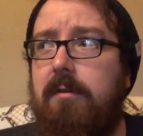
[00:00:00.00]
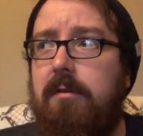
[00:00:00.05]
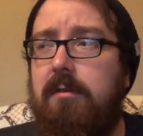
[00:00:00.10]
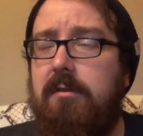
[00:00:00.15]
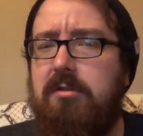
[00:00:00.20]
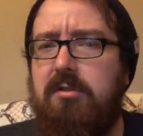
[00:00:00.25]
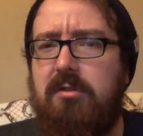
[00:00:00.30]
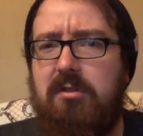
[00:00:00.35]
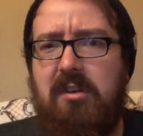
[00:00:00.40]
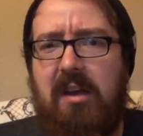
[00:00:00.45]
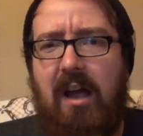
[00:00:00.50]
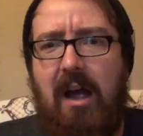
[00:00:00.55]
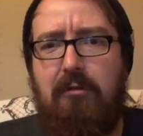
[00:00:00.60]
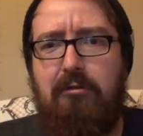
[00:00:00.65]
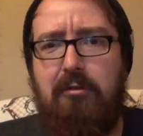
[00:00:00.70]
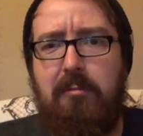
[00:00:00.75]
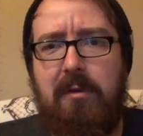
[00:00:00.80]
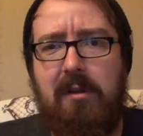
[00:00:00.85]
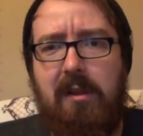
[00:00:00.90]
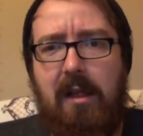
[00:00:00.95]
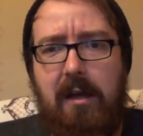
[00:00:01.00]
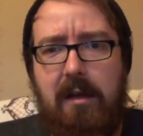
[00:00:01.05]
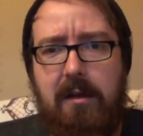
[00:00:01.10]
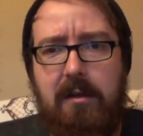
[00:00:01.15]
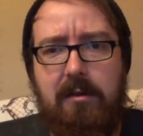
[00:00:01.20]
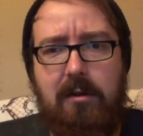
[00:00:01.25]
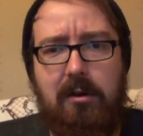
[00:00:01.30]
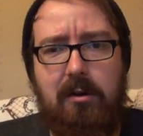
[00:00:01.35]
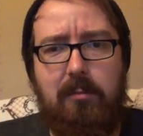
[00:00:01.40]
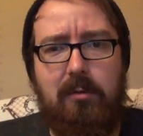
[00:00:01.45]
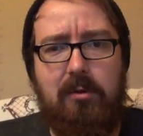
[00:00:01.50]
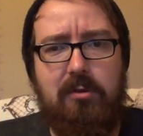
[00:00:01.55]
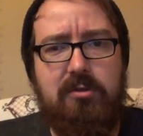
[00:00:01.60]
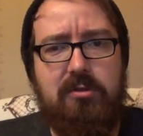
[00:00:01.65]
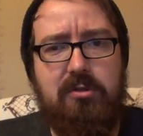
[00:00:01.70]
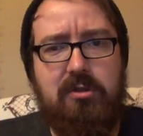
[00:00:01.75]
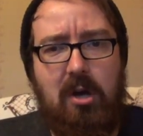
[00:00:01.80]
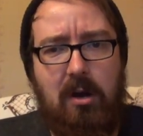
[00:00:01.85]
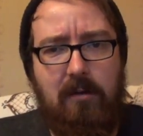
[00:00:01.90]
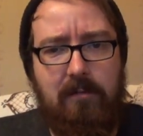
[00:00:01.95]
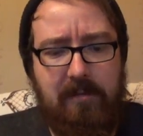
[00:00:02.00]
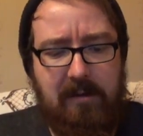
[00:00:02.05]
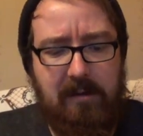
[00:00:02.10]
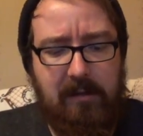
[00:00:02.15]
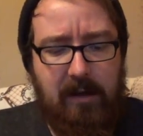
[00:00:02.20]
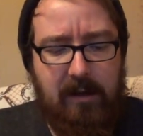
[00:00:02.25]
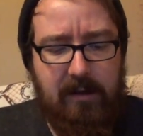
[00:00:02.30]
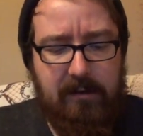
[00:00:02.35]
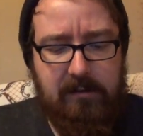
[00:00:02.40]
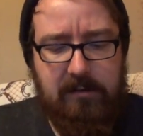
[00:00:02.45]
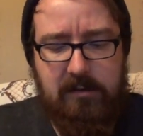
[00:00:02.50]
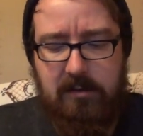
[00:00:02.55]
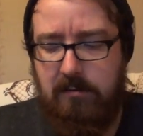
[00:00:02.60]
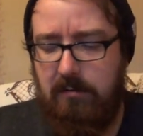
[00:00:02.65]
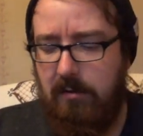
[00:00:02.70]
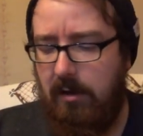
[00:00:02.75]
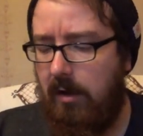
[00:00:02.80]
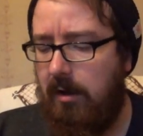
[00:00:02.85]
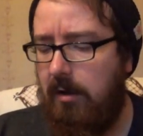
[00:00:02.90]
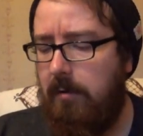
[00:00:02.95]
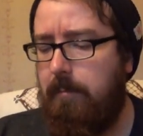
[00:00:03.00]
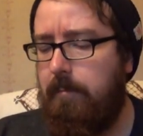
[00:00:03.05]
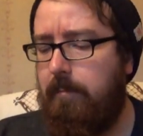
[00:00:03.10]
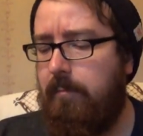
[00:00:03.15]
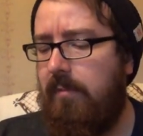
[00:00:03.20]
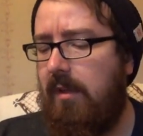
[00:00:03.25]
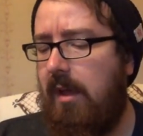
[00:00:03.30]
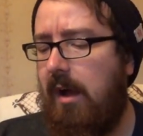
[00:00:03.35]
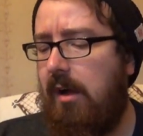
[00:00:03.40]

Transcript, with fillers: it's caramelly almost toffee like um,